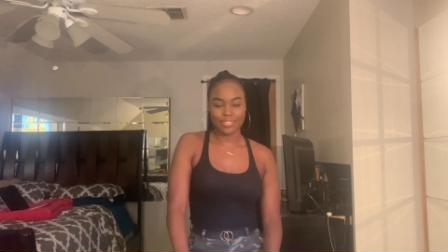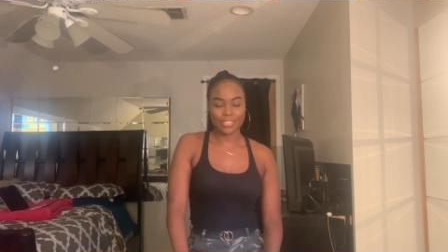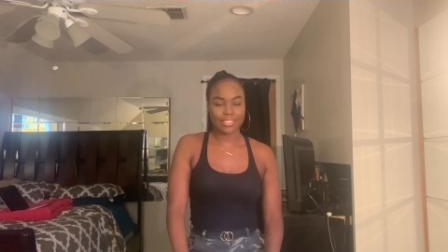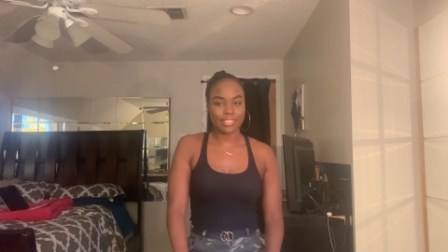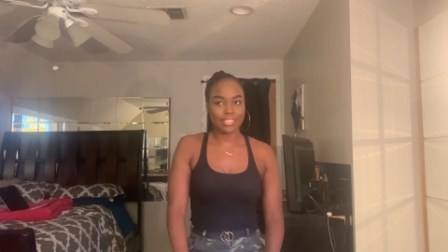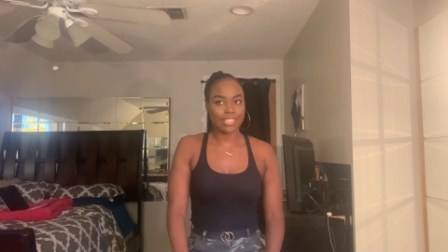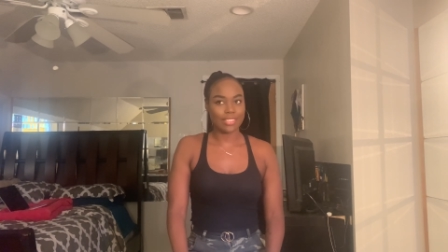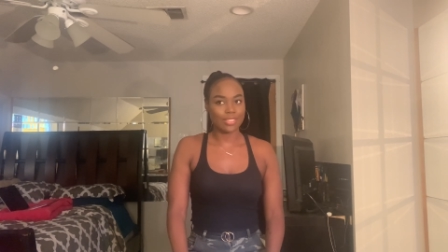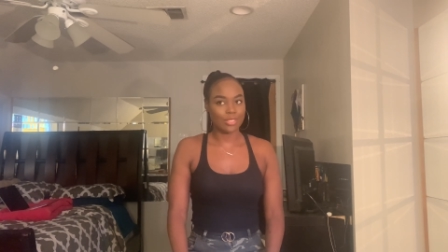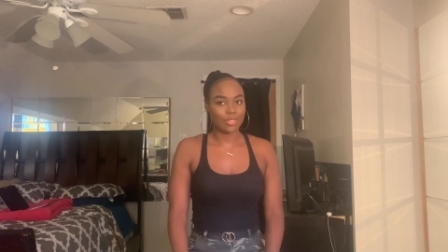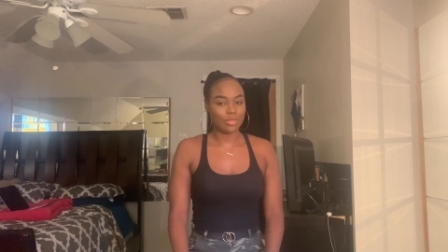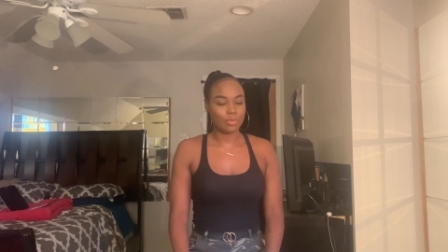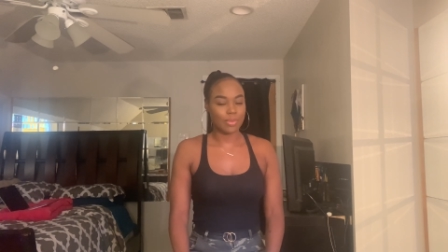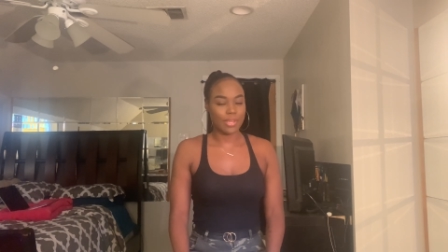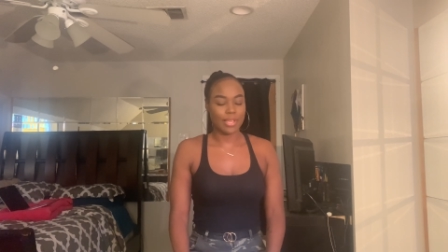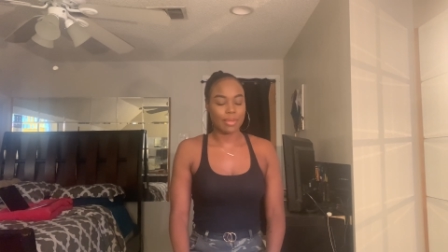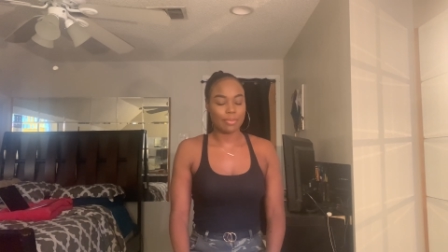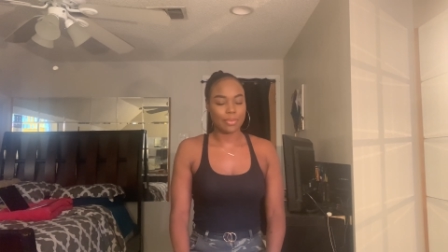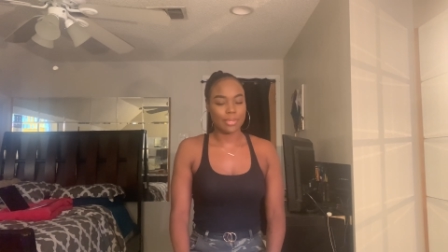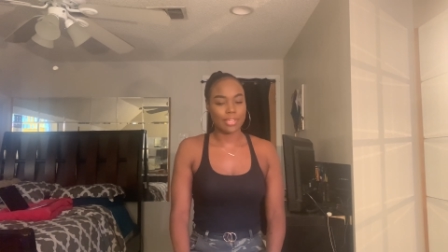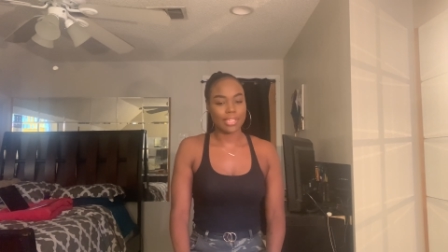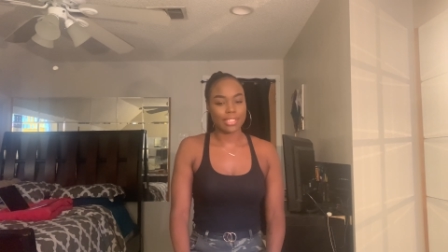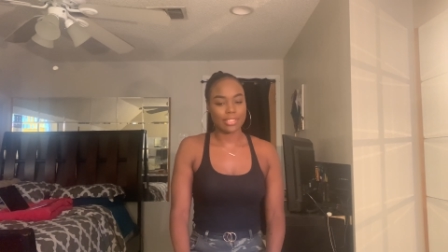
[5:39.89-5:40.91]
It's not too
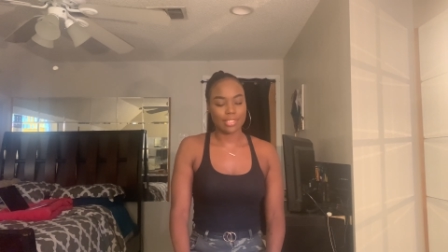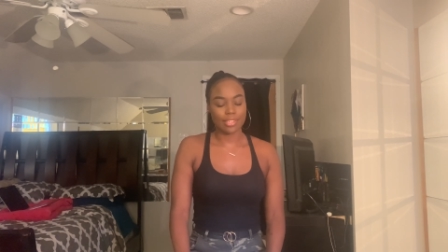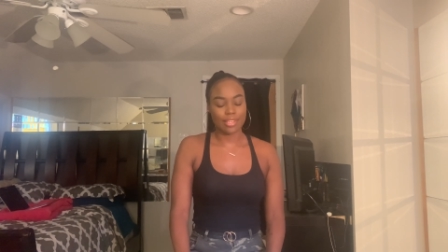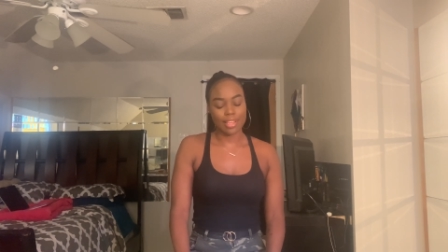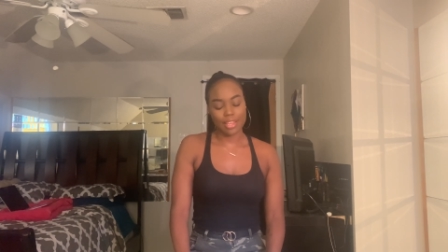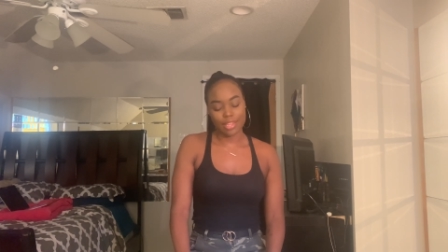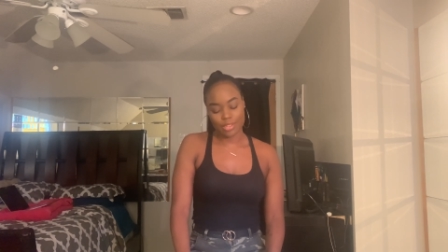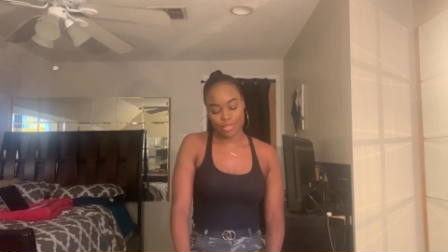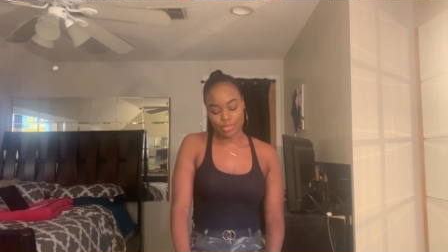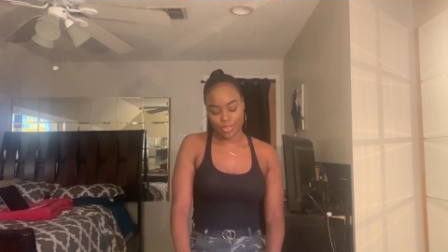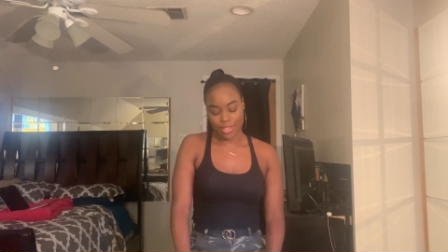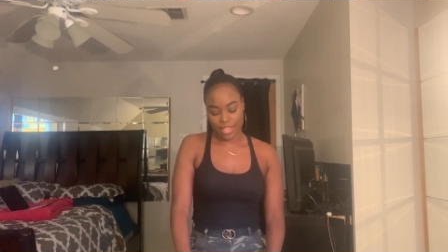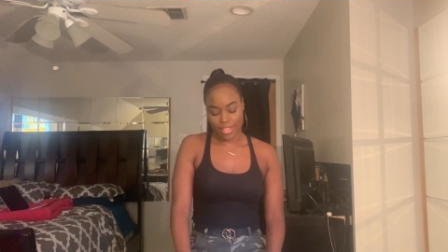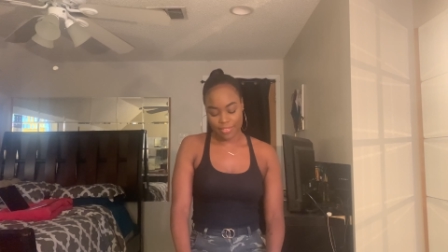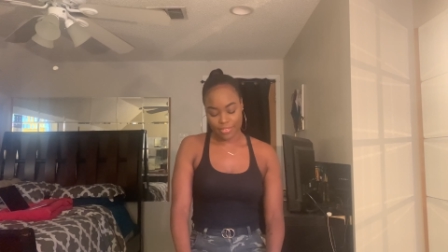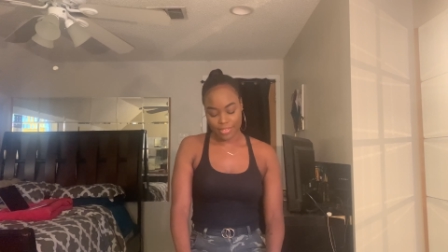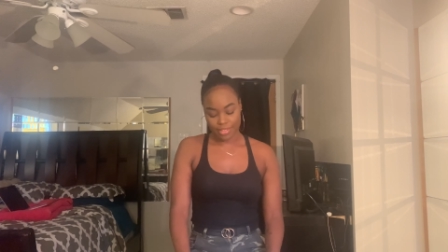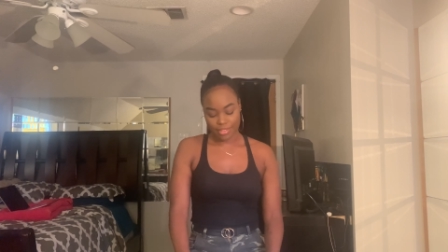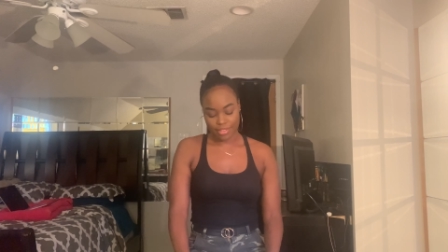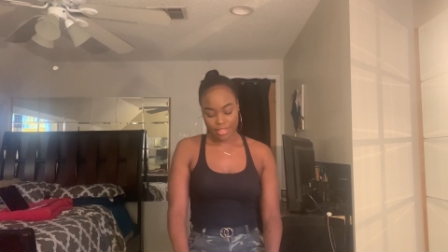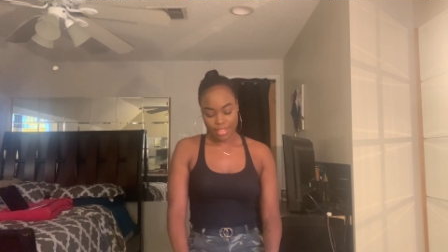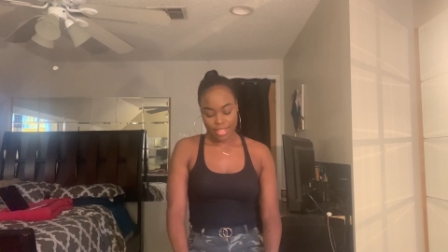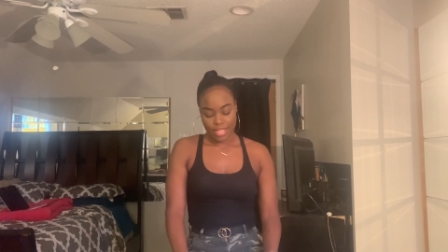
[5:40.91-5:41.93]
bad, but I do have
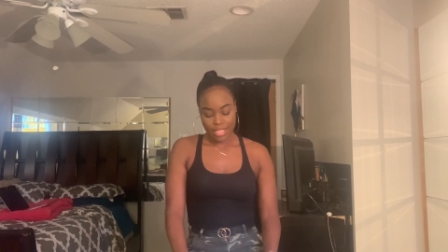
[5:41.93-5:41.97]
it.